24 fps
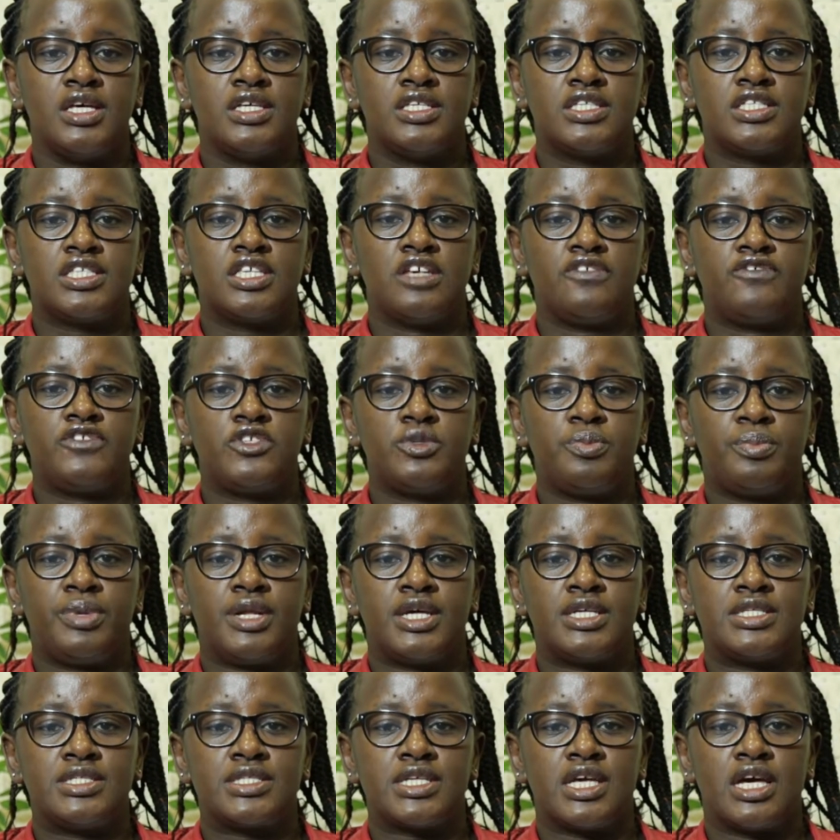Safety
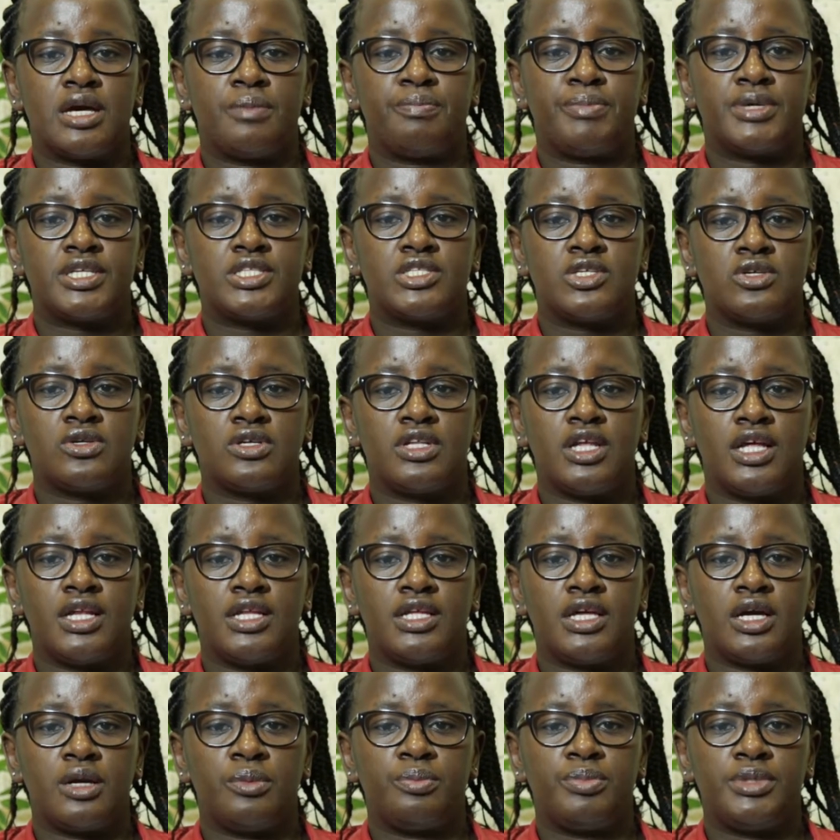plans are
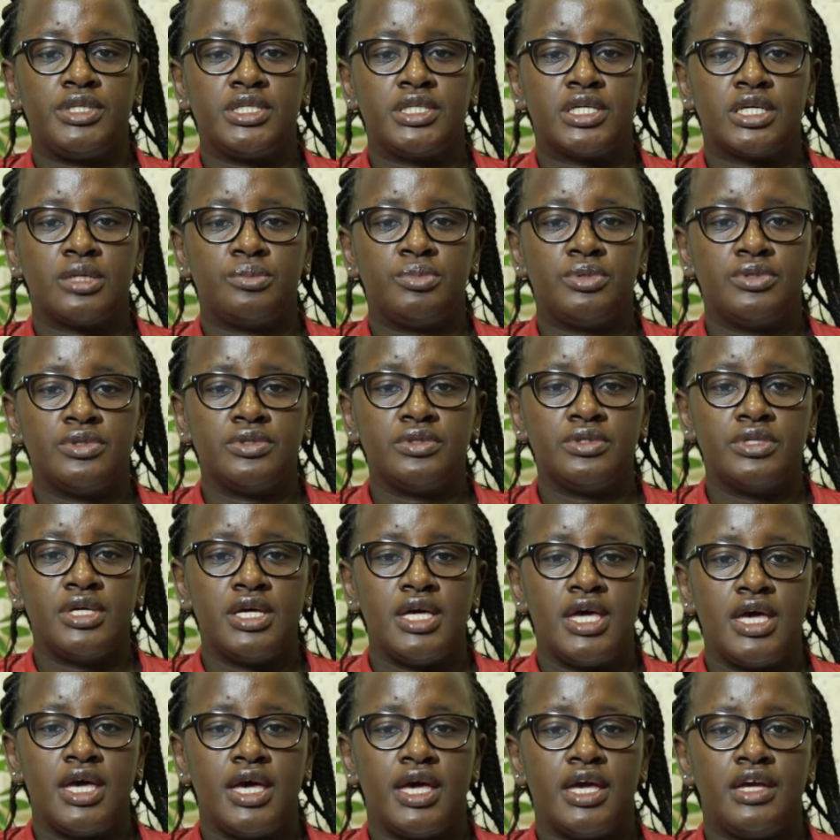particularly applicable
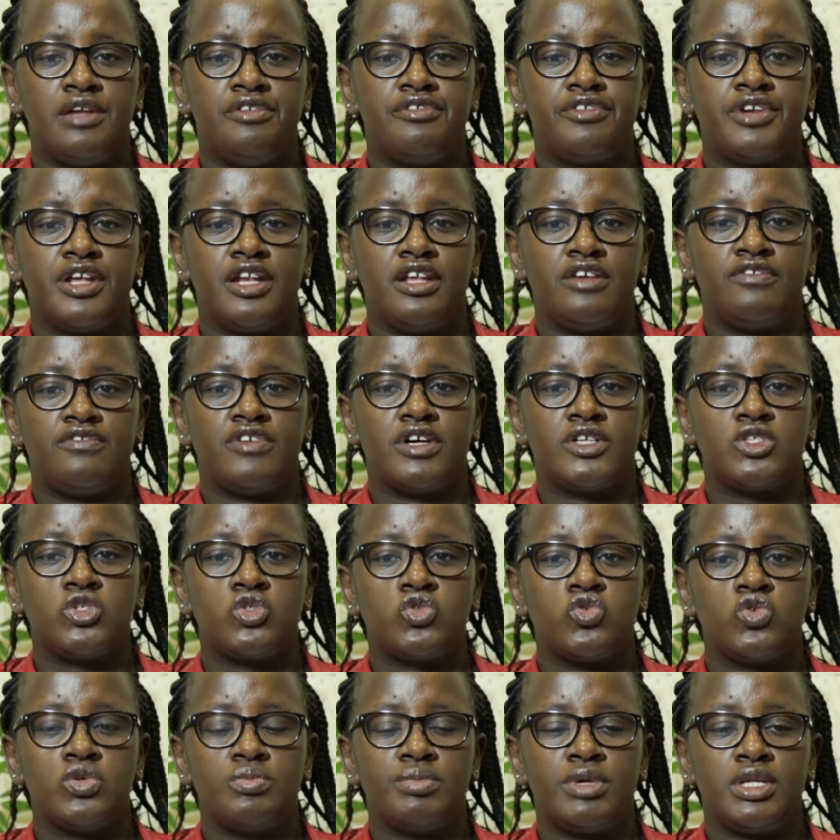and relevant
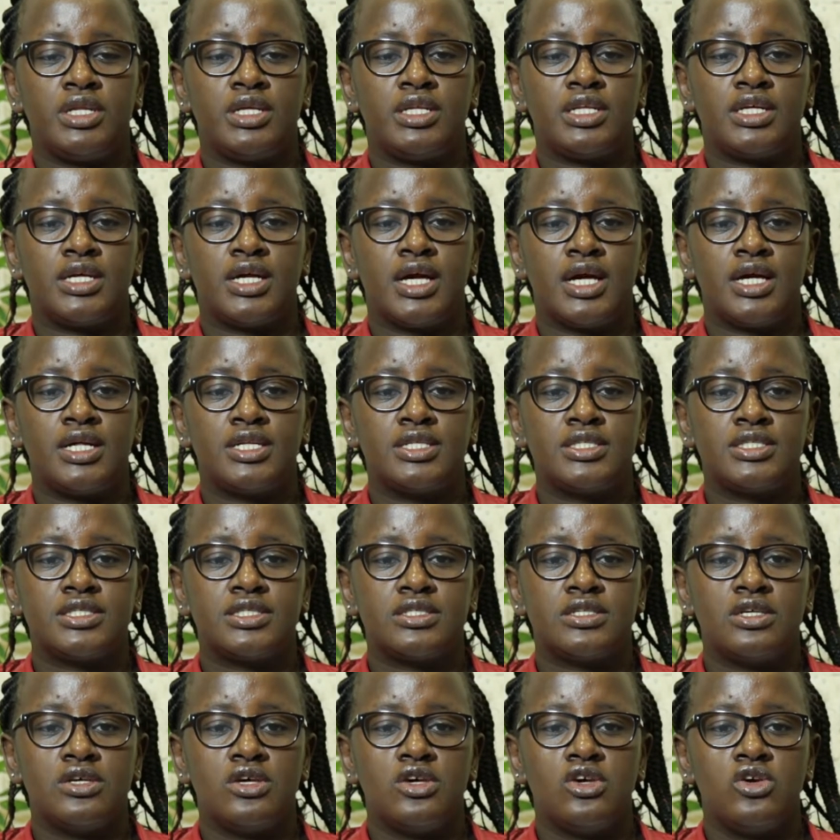to women and
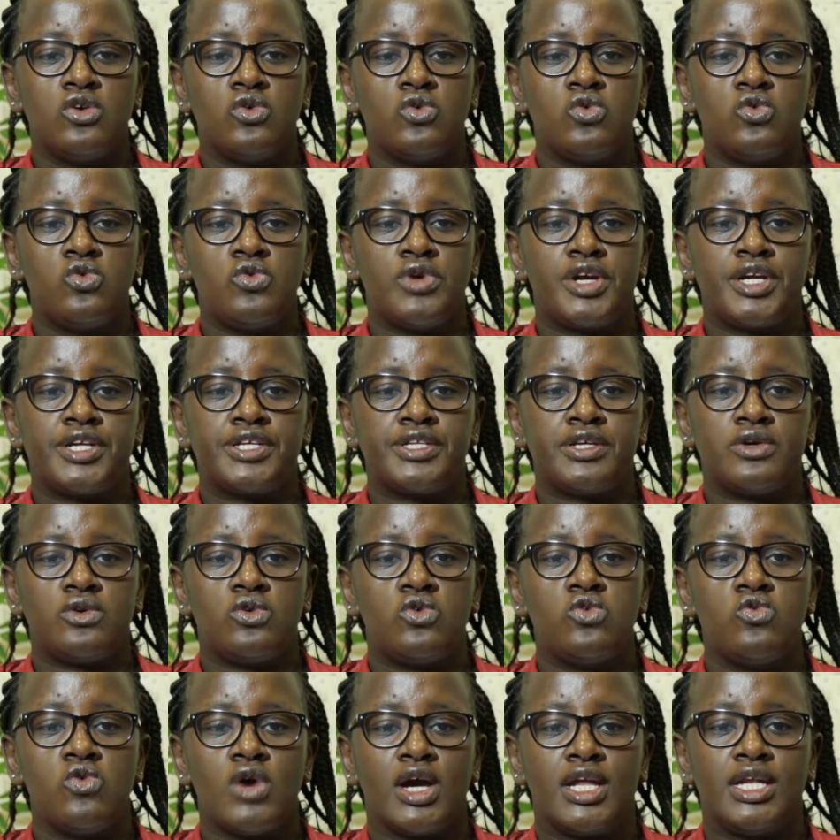girls
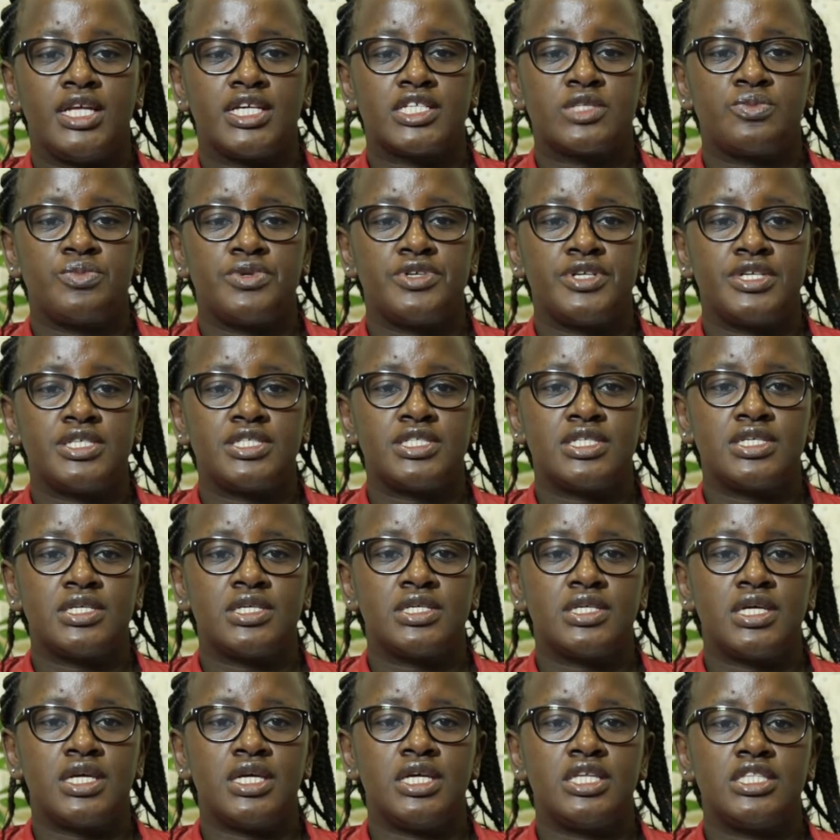who are
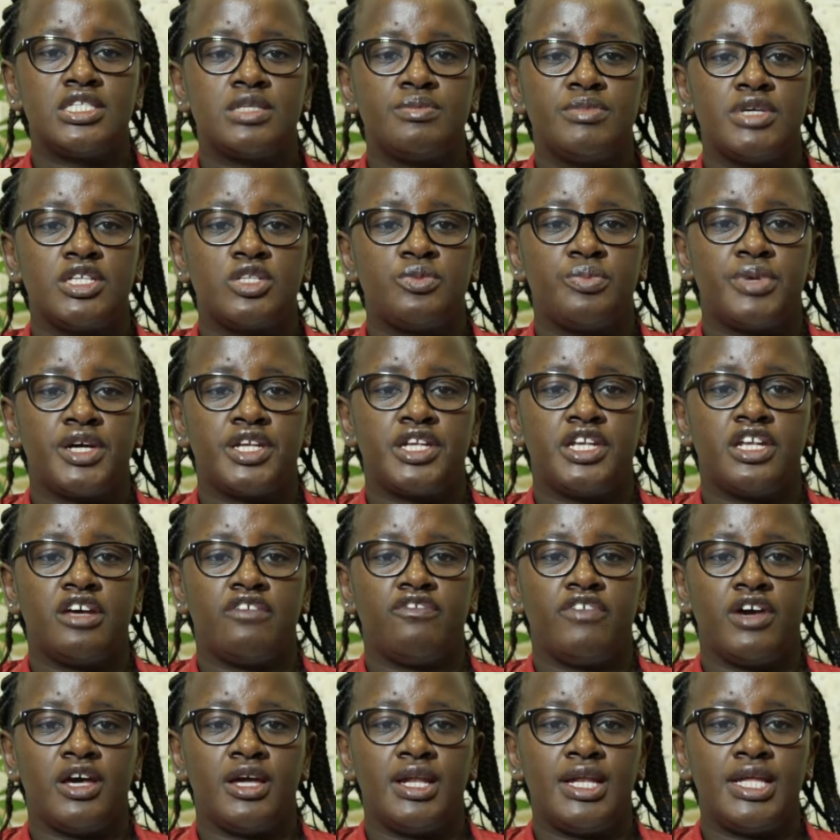experiencing intimate partner
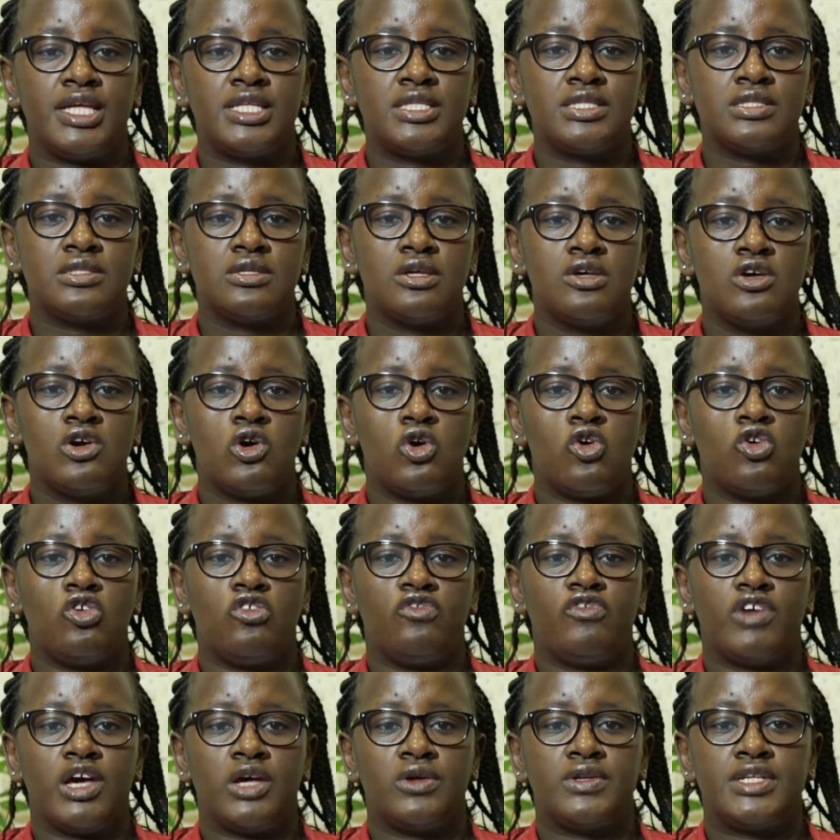violence or
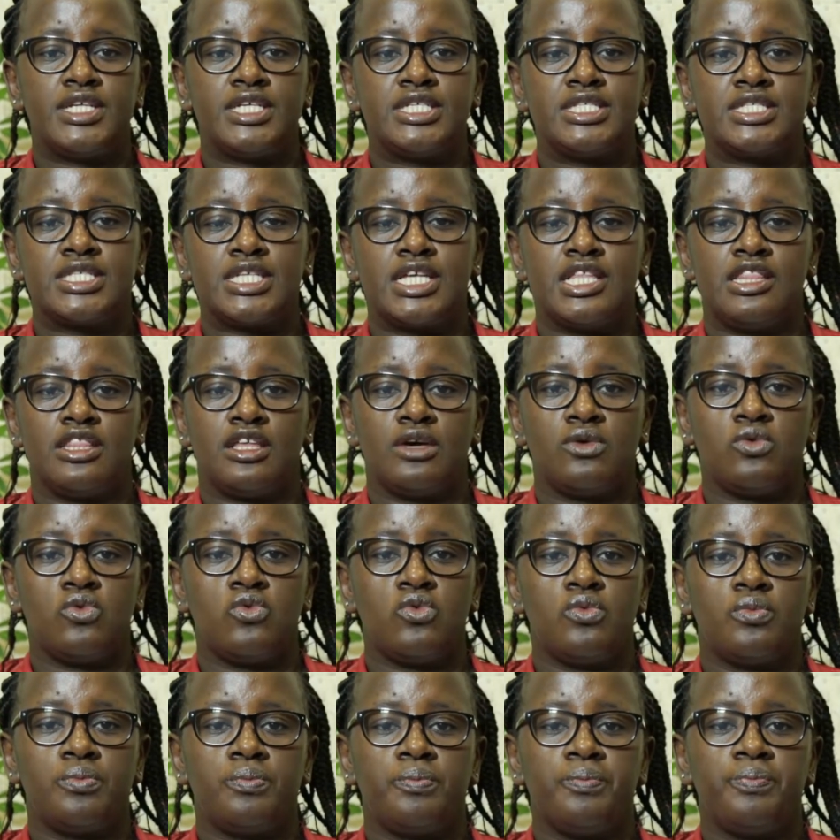violence in the
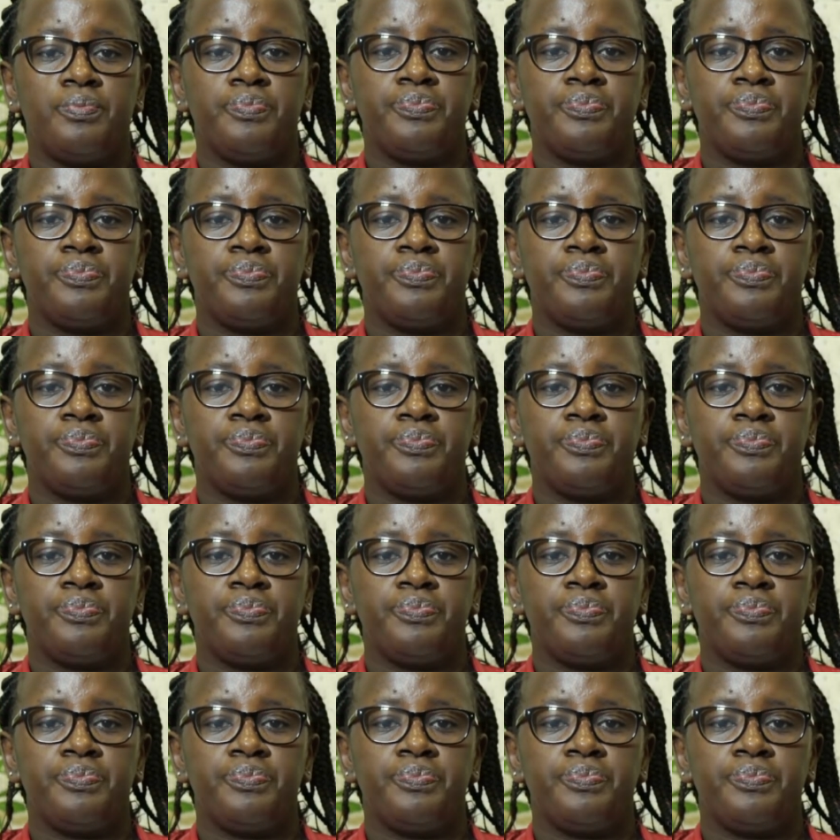home.